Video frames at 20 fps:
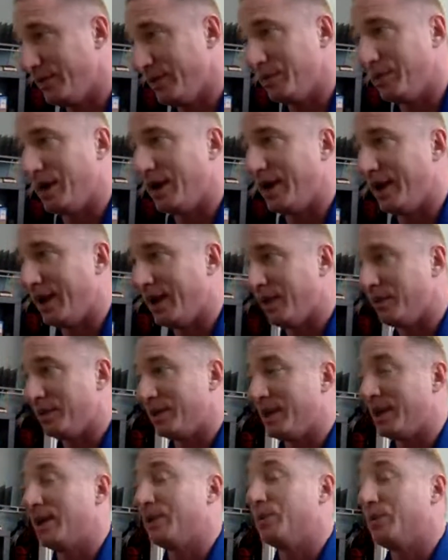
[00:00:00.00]
to
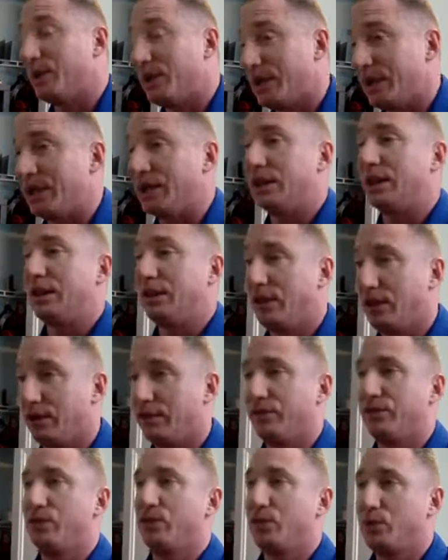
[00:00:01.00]
Miami, and we love
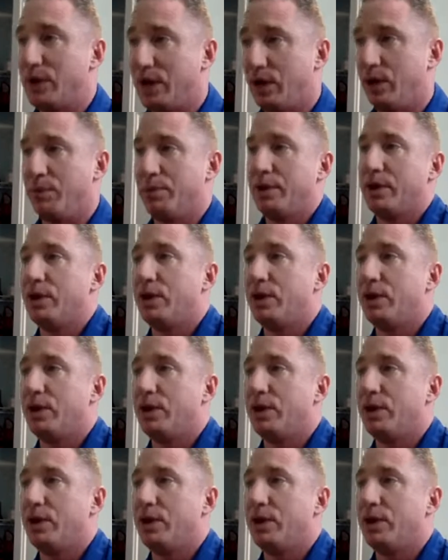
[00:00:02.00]
to help